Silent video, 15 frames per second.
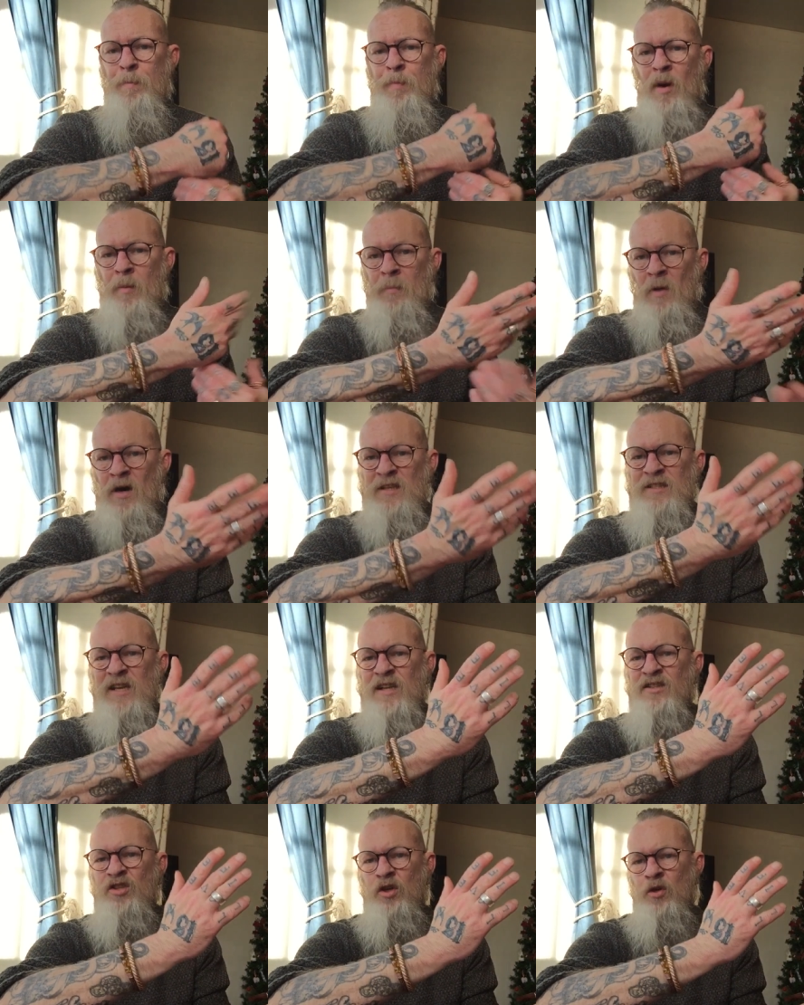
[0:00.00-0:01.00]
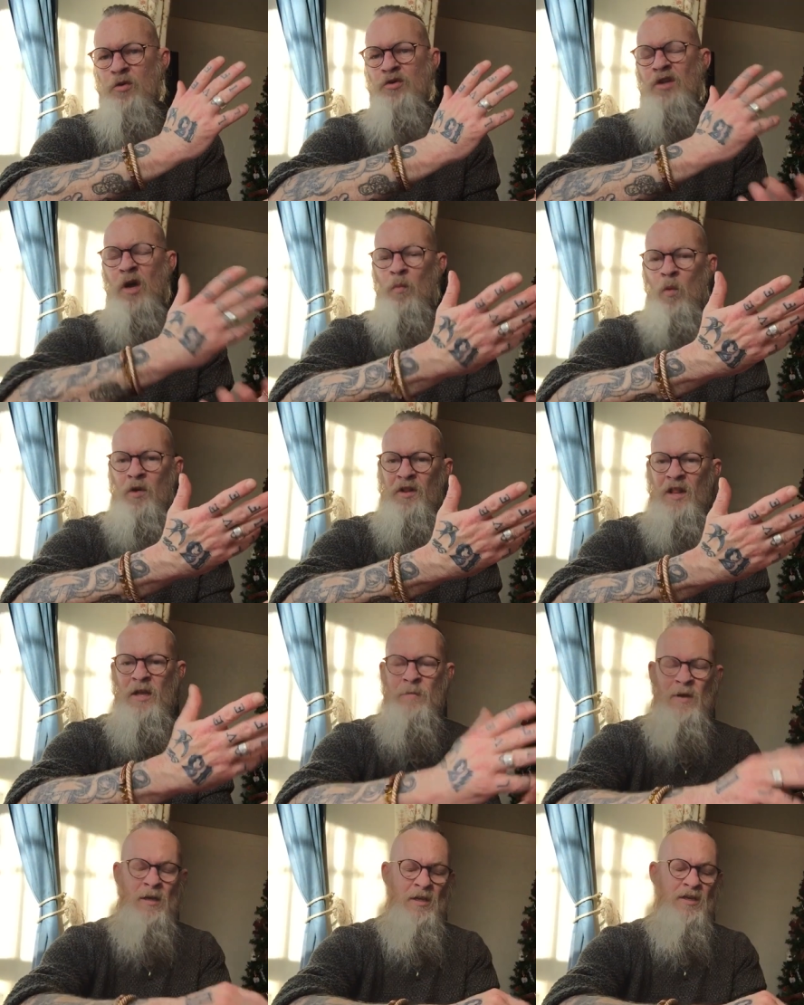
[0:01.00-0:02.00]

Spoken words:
But my tattoos and what do they mean?